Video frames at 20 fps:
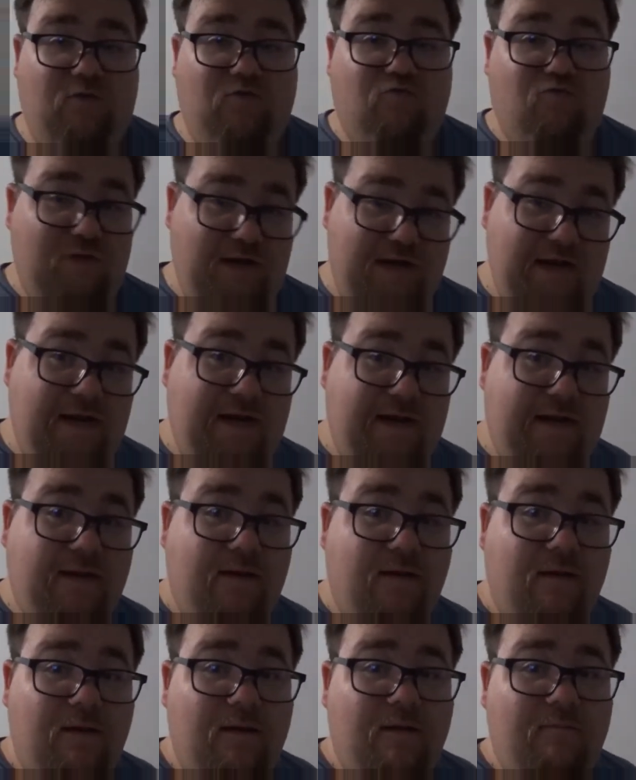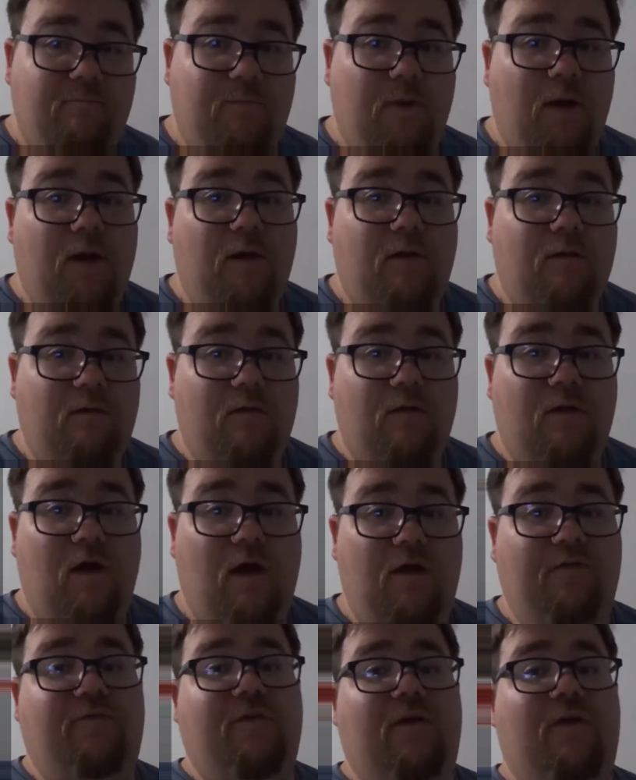really, but
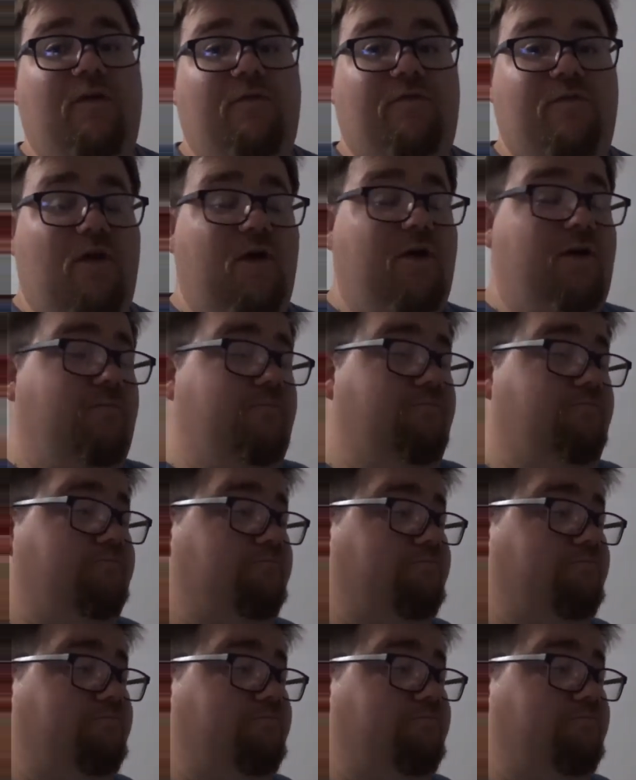I think I'll find them